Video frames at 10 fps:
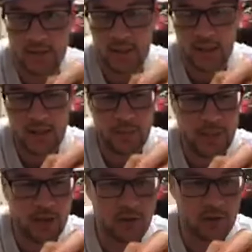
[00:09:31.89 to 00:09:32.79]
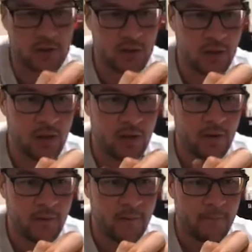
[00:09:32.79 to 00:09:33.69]
and that's because
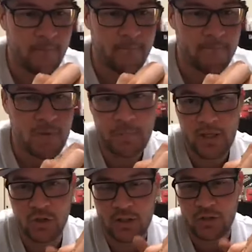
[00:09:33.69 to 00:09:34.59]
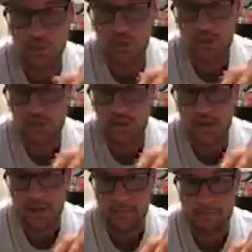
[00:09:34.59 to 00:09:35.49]
the budget just isn't
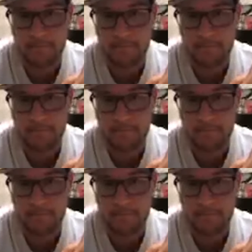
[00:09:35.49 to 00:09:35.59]
there.